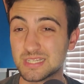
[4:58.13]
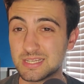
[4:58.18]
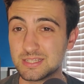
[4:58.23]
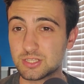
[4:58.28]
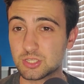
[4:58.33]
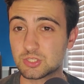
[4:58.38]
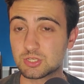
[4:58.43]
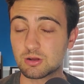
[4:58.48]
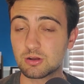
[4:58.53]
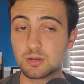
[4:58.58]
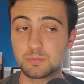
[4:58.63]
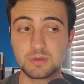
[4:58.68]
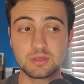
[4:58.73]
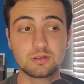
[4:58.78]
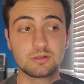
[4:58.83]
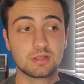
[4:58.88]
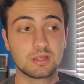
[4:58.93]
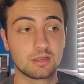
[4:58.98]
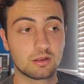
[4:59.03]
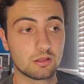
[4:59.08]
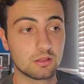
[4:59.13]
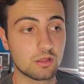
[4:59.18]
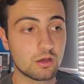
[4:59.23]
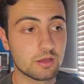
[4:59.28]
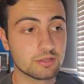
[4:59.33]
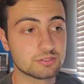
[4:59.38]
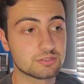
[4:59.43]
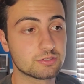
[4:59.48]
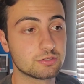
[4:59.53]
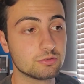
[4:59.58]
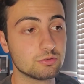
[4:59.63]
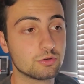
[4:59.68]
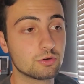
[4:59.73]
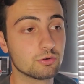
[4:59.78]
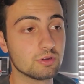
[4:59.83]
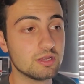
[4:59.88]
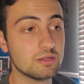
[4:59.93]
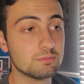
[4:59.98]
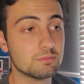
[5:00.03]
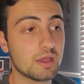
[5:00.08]
in the tournament in a loss to
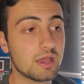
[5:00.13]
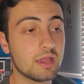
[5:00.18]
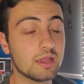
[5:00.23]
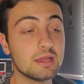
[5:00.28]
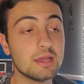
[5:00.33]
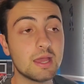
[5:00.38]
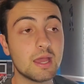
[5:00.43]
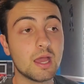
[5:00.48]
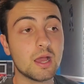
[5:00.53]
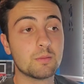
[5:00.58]
Green Bay.